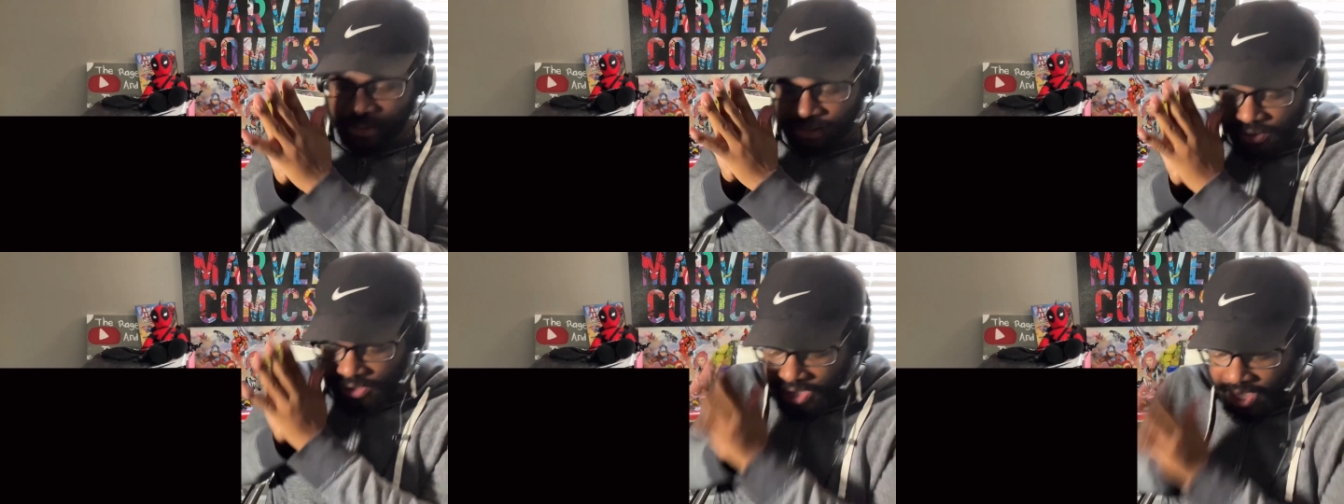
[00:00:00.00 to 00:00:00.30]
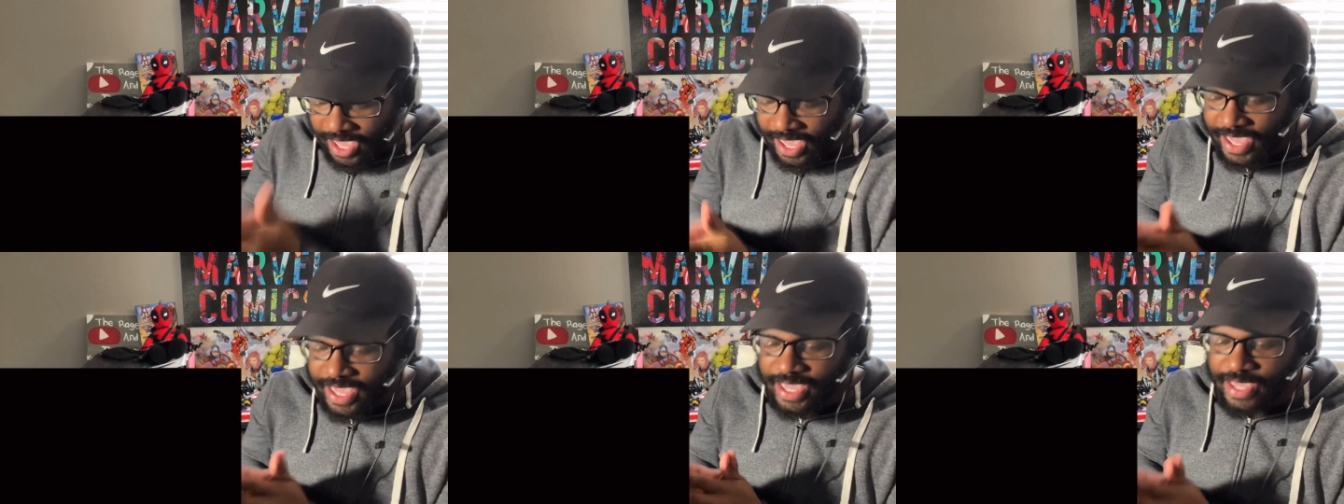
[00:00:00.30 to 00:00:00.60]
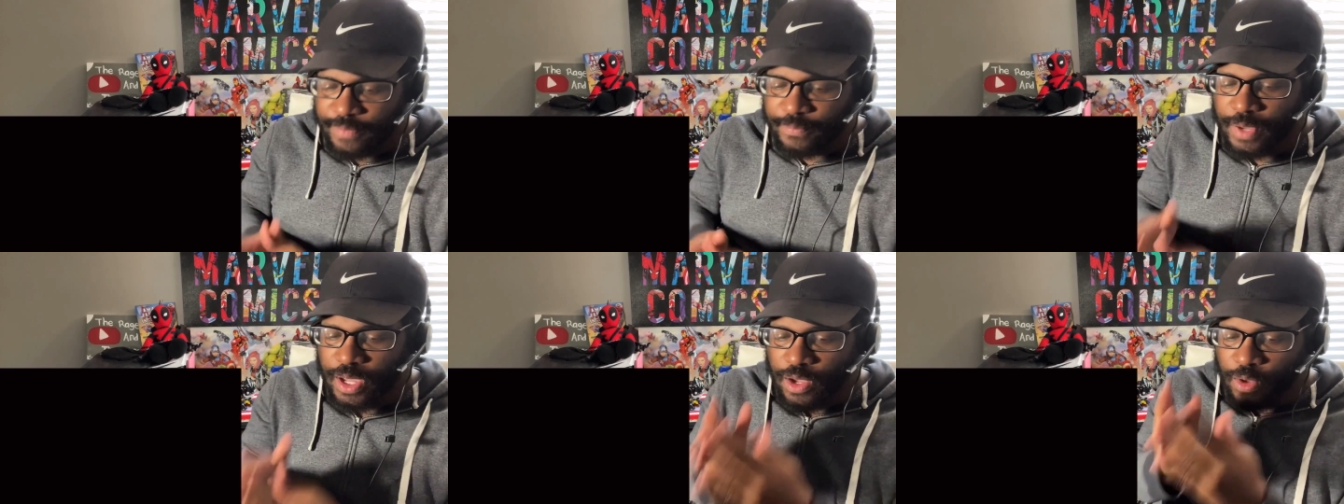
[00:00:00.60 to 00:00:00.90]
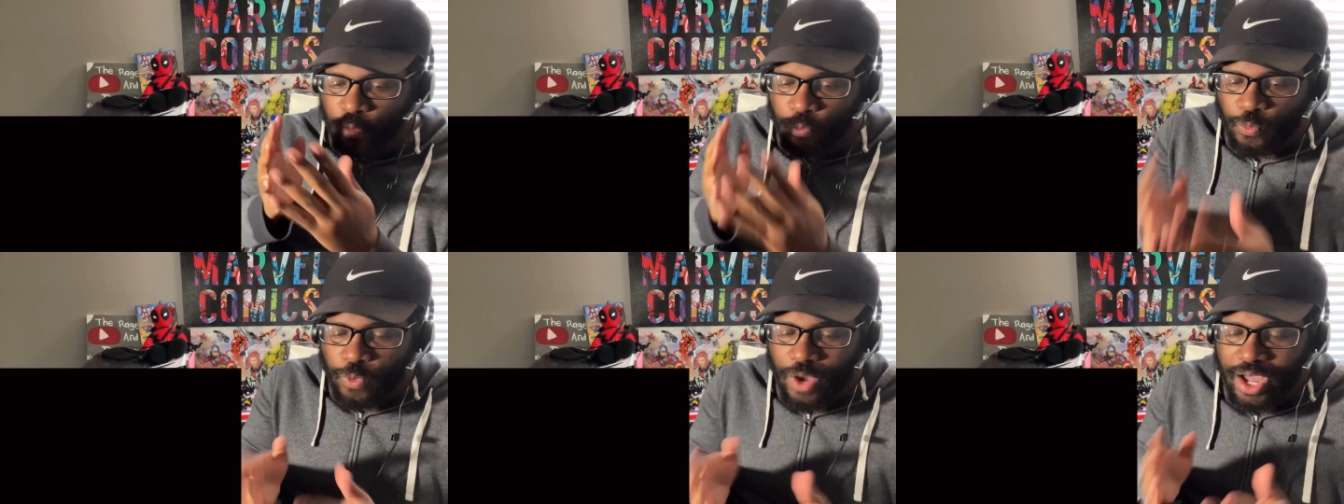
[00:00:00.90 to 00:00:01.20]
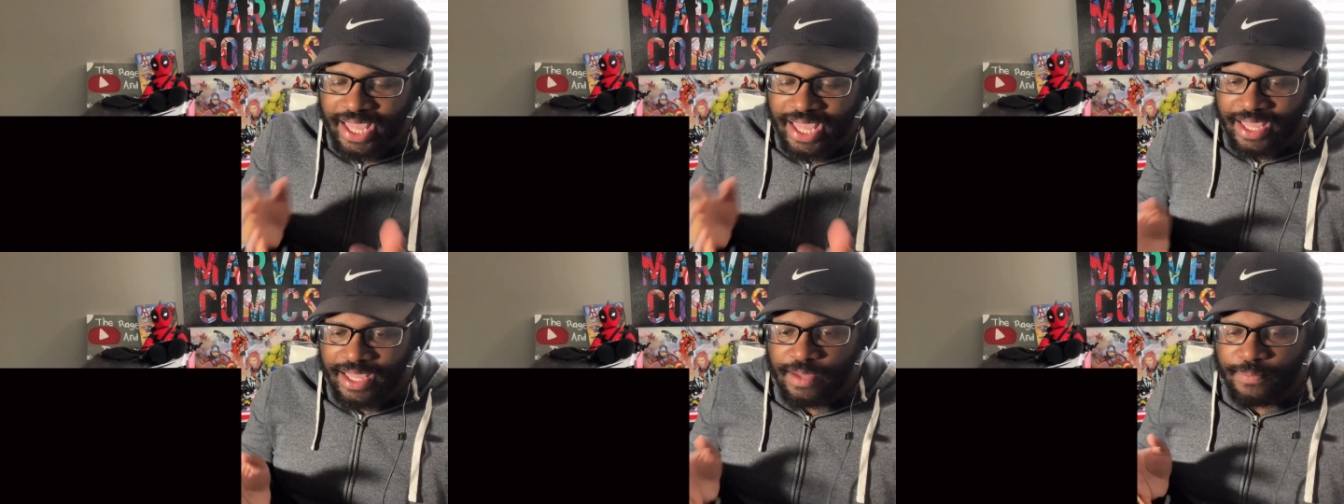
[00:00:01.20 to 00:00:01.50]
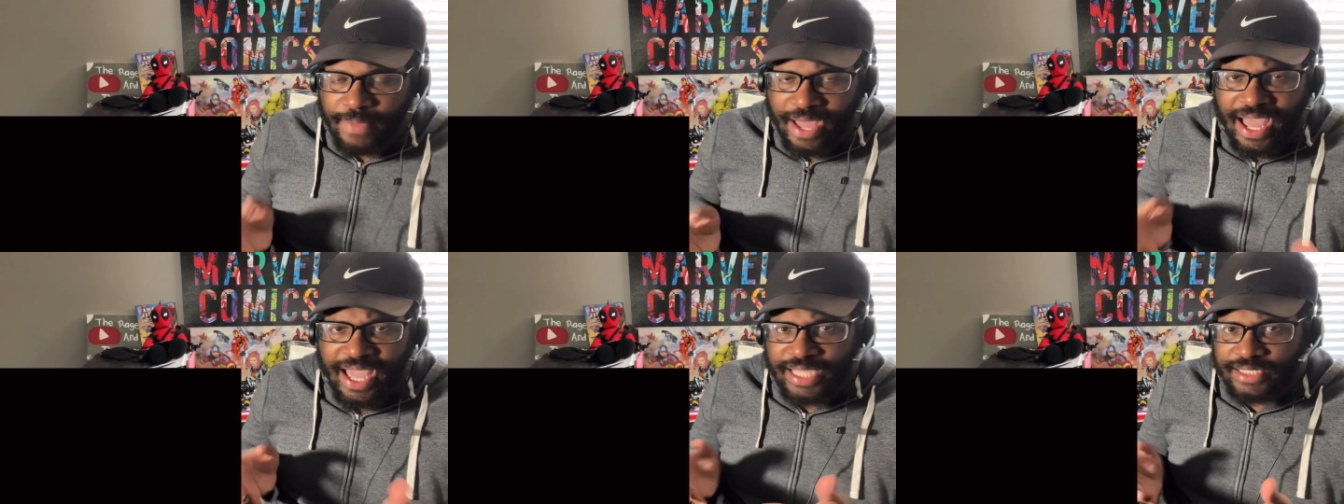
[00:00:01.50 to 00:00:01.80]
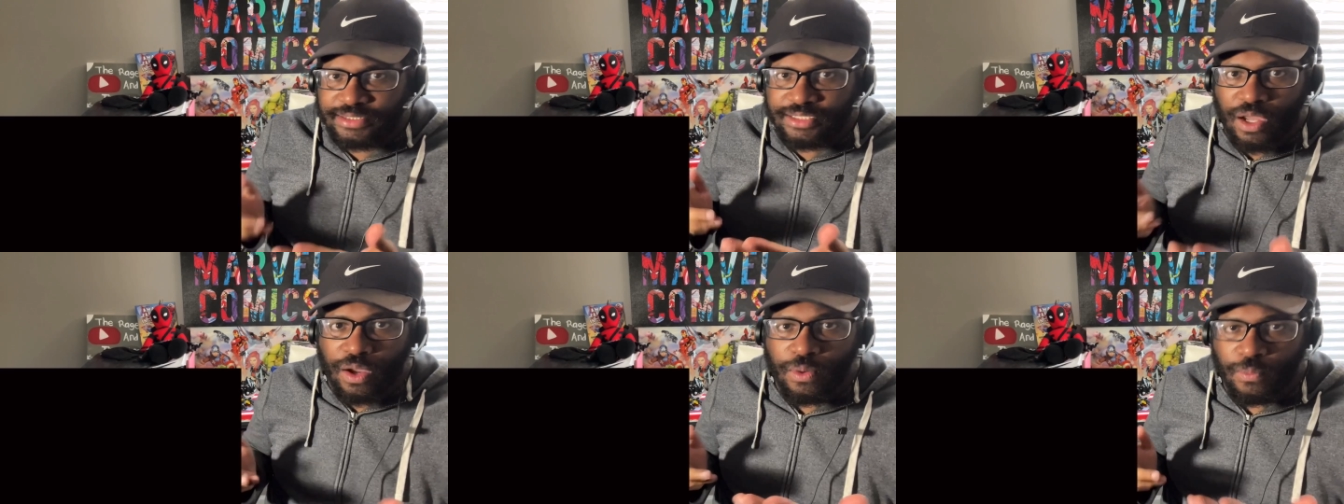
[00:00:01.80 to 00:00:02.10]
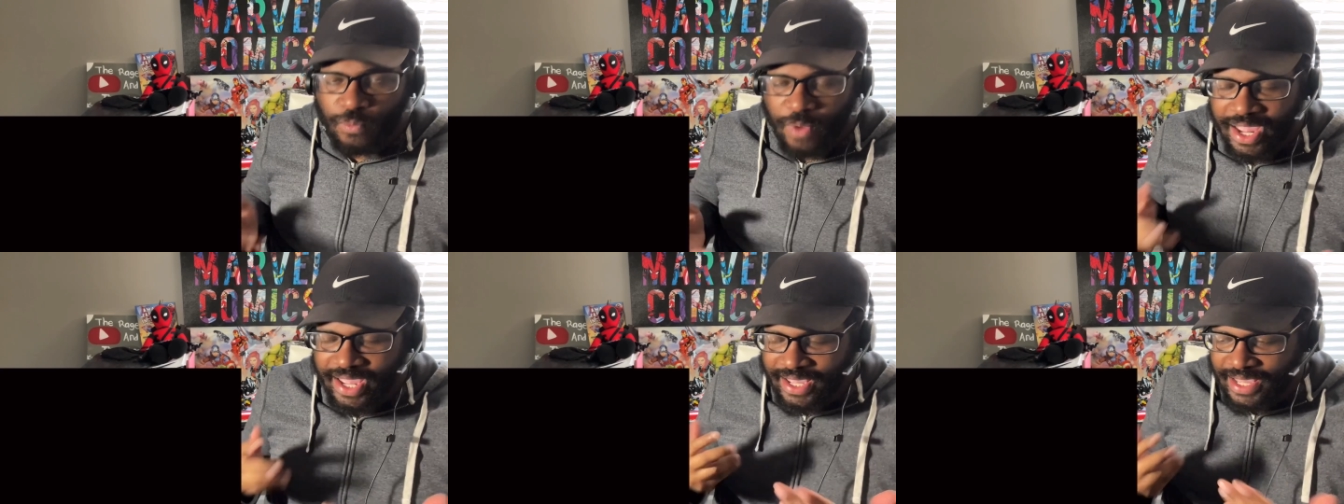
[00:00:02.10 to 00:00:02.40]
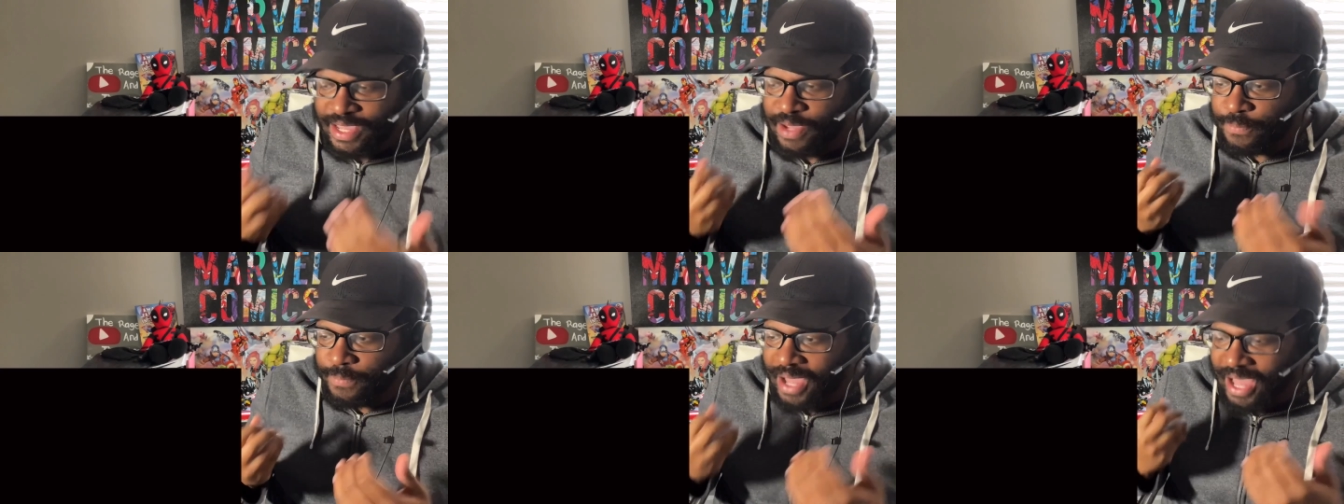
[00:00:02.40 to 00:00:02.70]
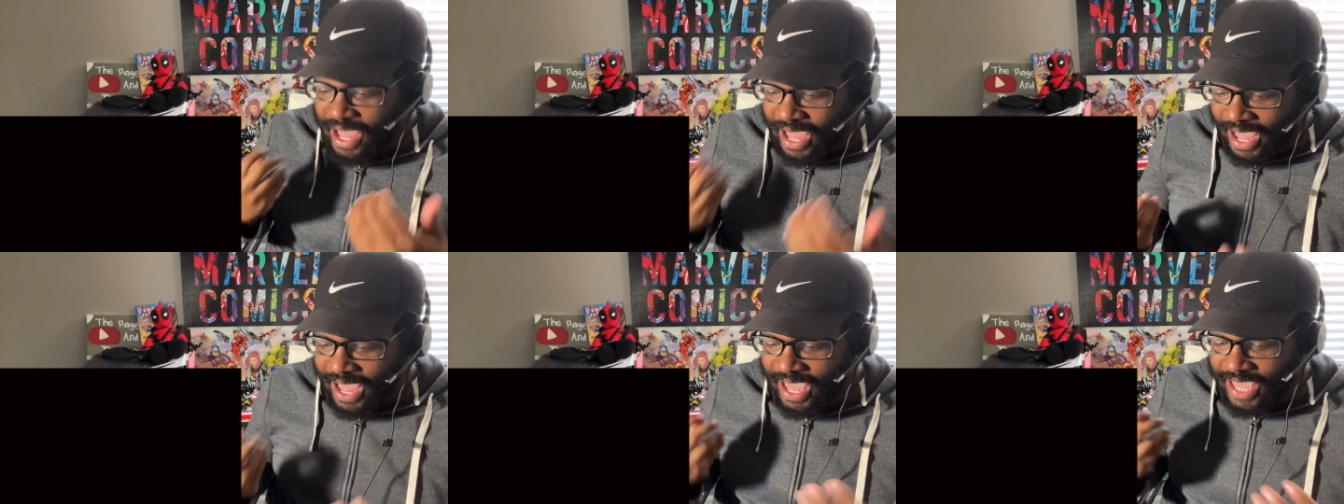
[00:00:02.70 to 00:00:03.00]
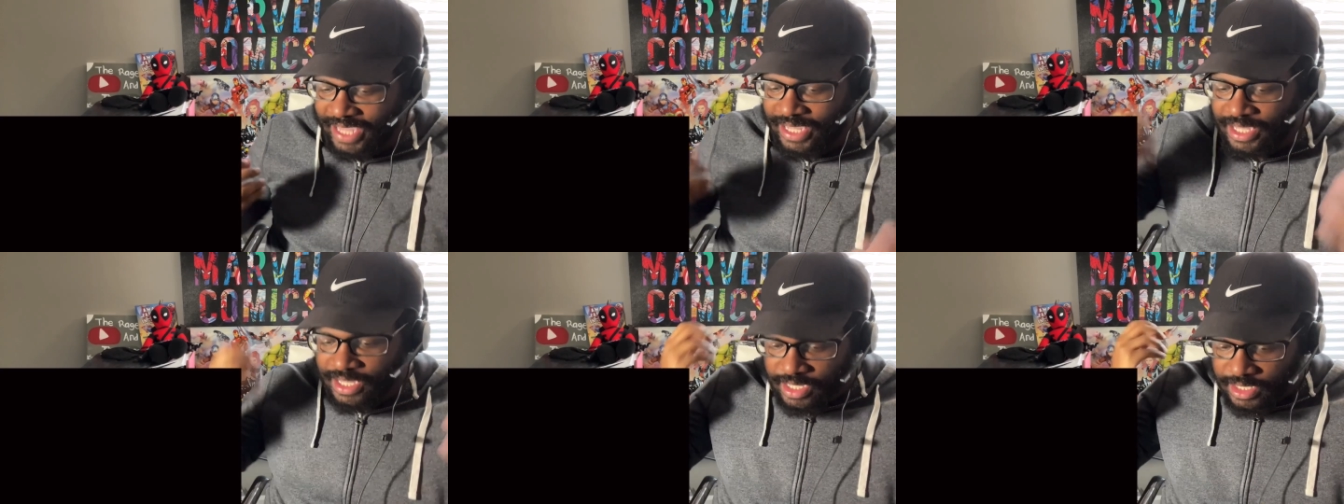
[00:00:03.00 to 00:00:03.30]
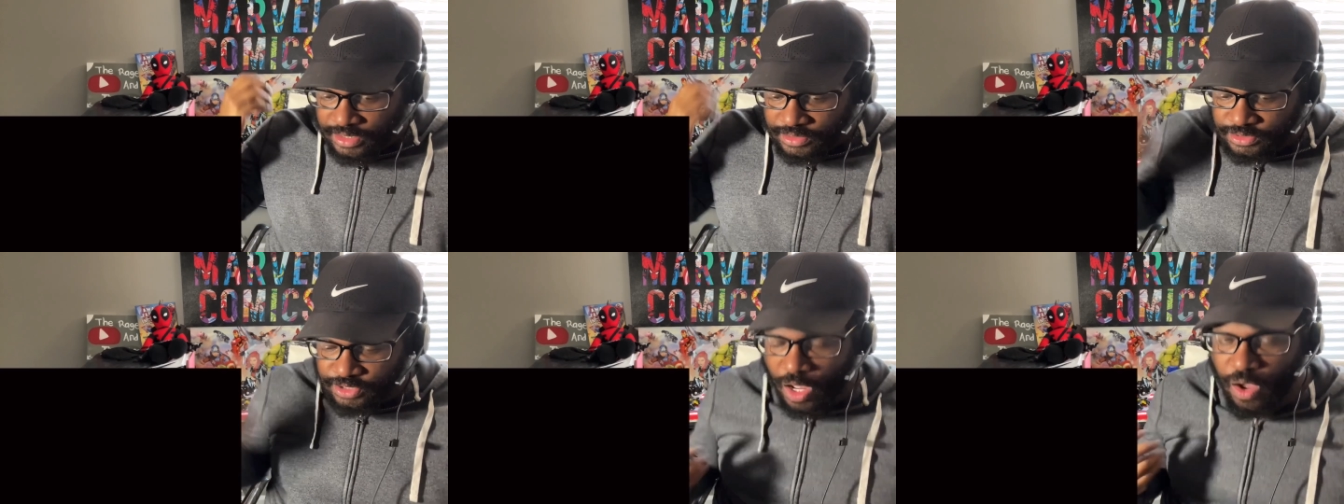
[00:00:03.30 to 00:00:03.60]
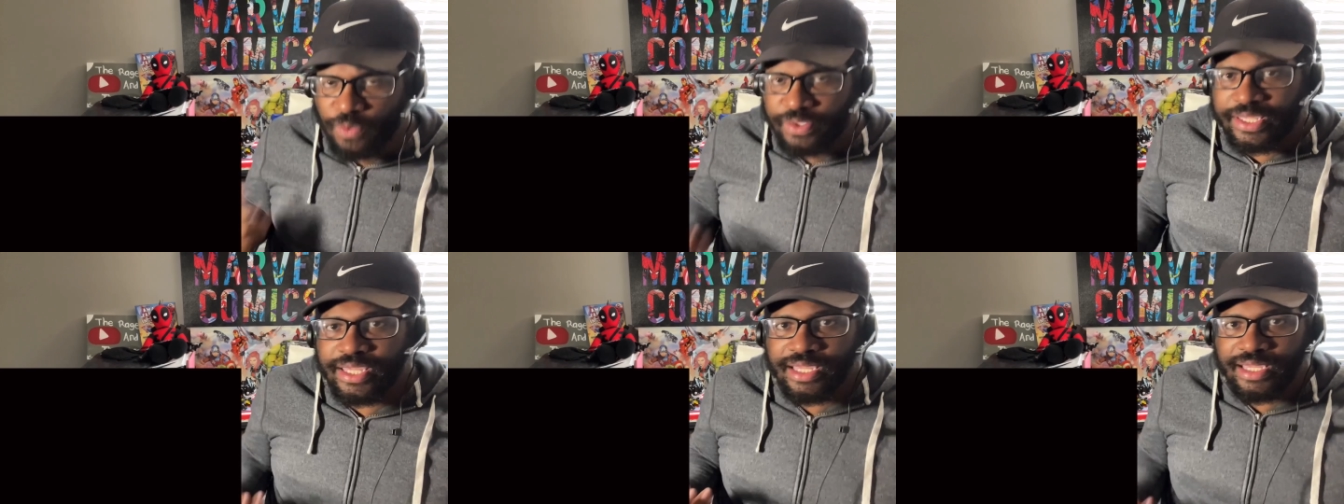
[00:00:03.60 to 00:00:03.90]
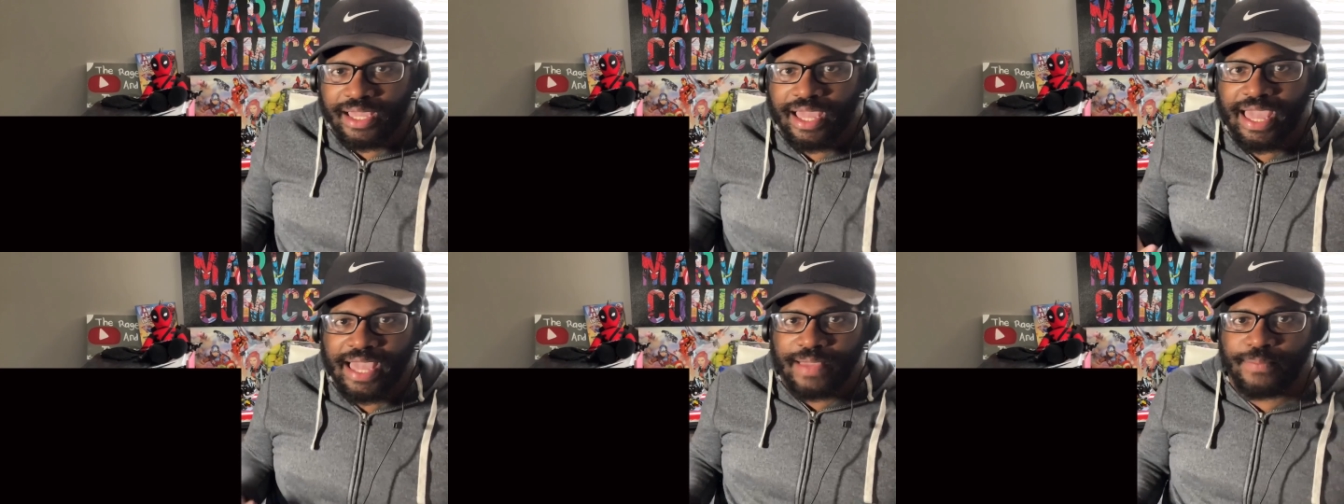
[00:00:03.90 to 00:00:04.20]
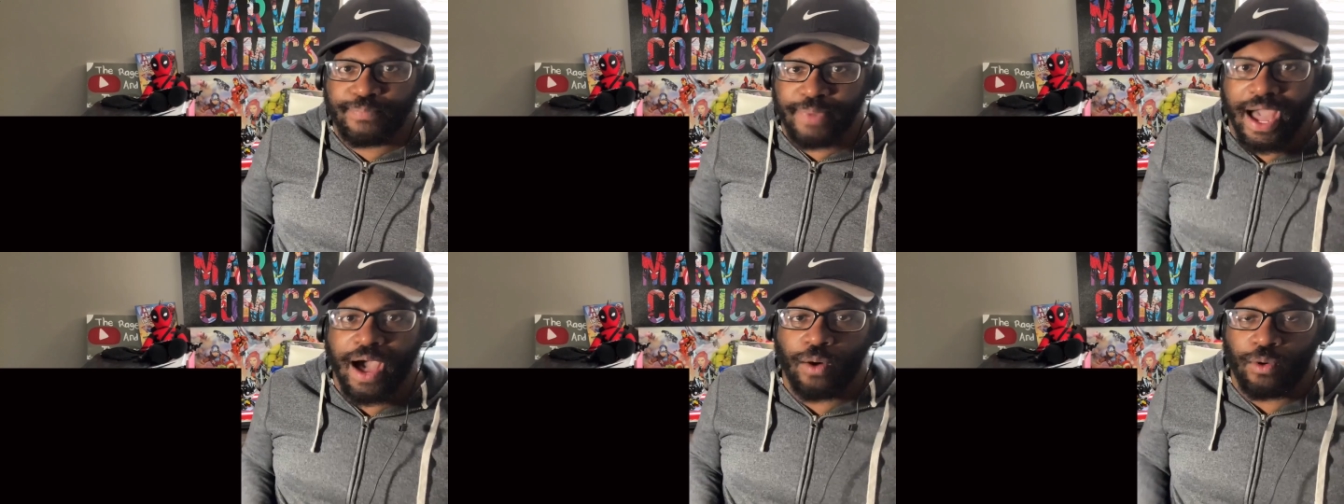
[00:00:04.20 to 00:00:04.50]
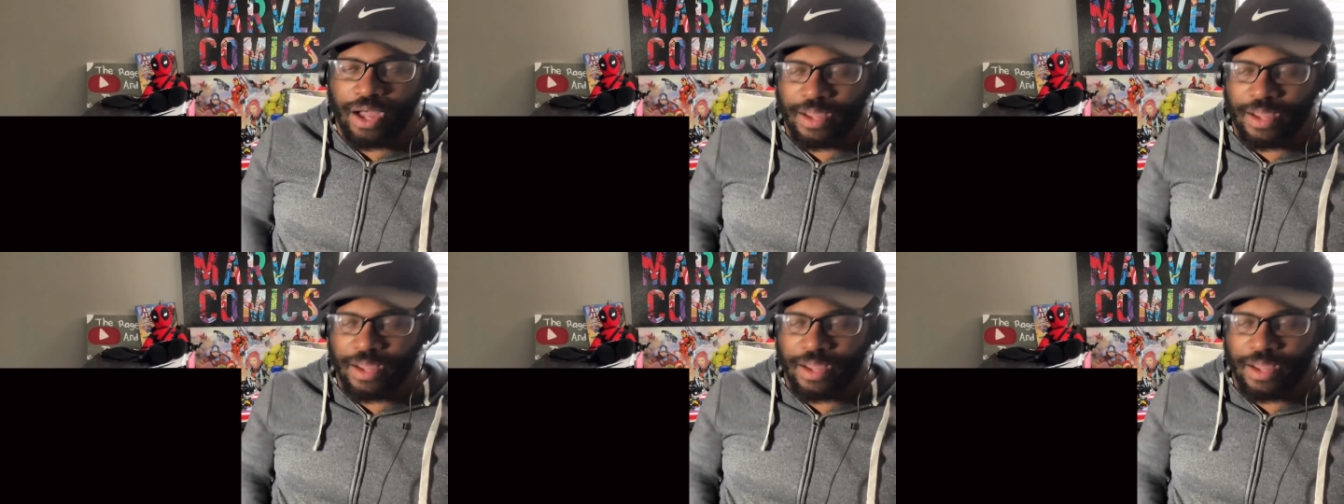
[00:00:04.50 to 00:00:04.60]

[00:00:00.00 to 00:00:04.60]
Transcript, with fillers: came. What am I what am I talking about?